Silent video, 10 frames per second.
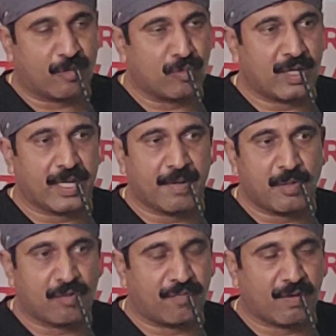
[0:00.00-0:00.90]
could not
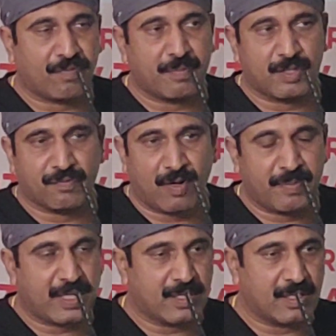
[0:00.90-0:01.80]
able to perform his
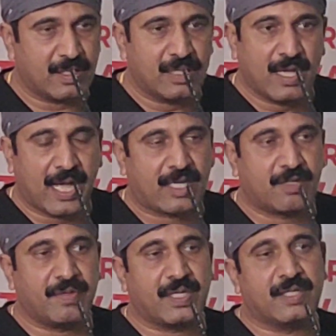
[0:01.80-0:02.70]
farming
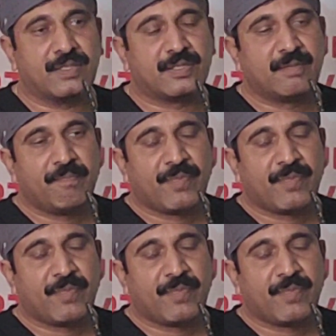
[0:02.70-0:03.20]
activities,